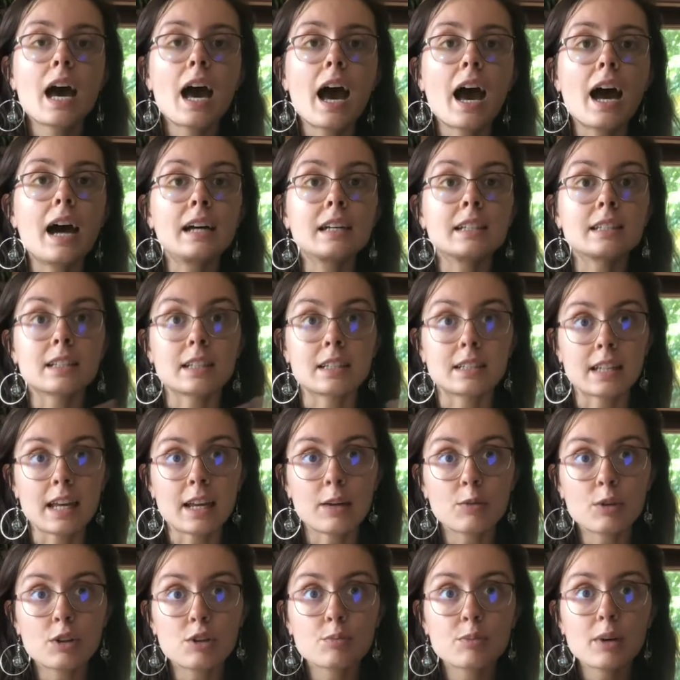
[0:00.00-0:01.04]
as a
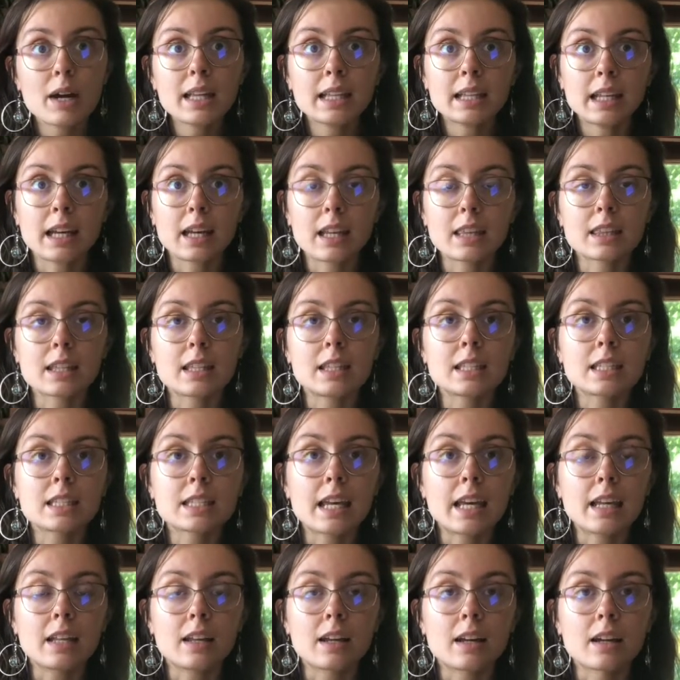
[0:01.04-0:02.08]
sandwich bread, like
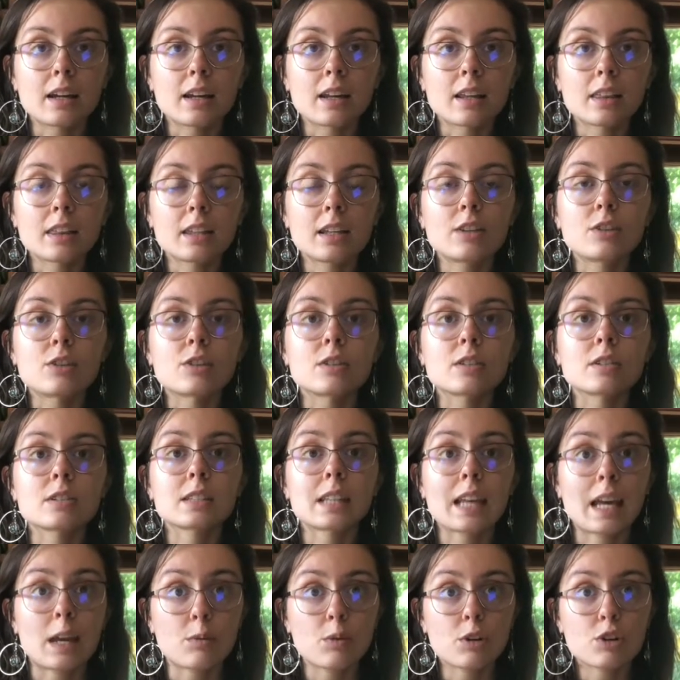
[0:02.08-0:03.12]
a thinner
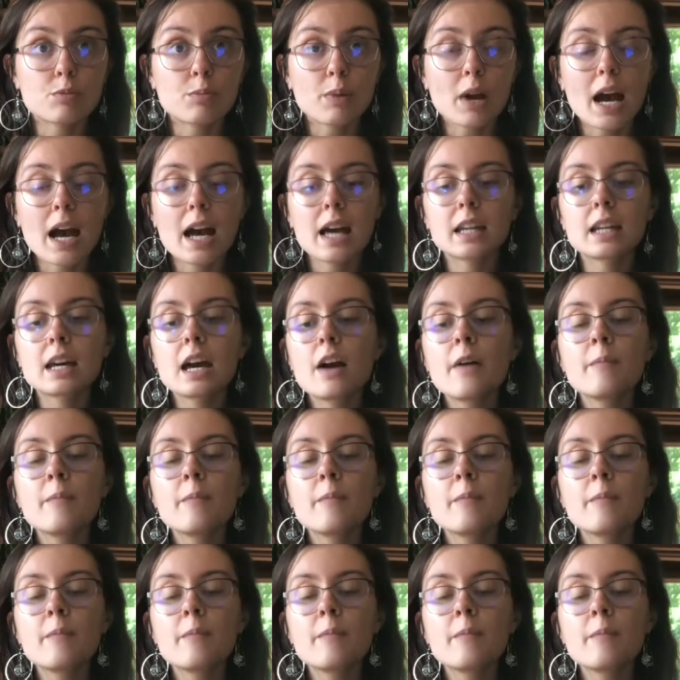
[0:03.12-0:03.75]
sandwich bread.